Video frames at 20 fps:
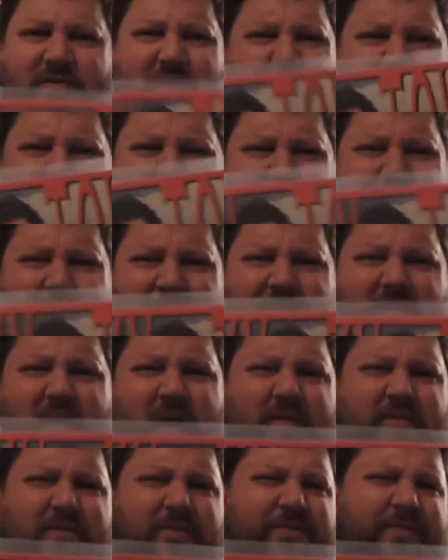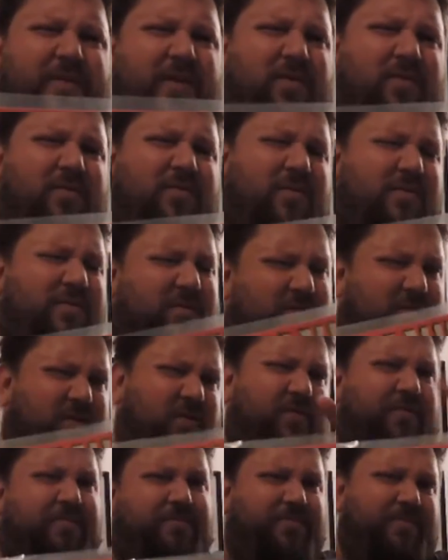so that they're starting
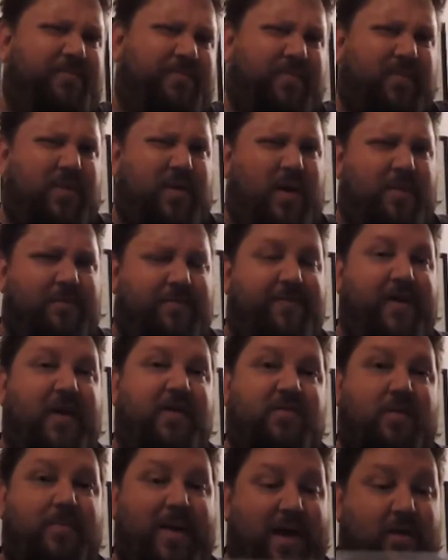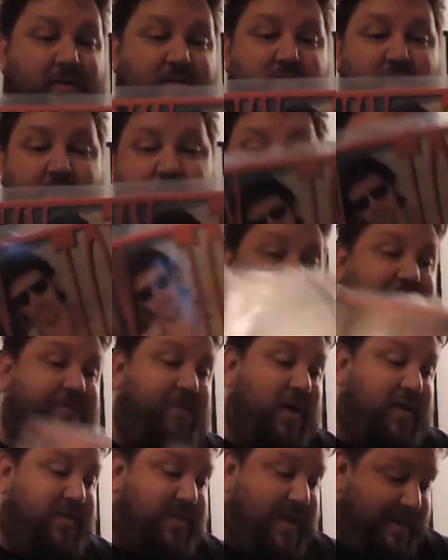to phase them out, so it's nice to
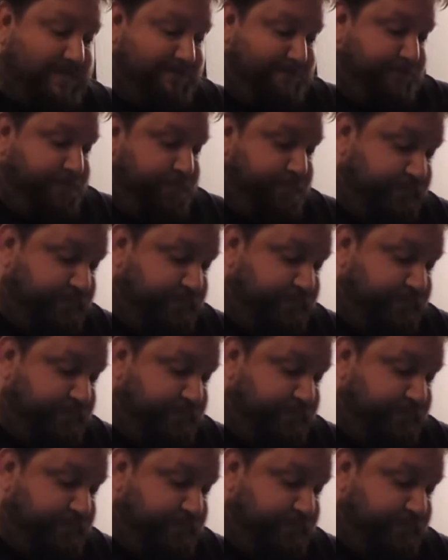find that.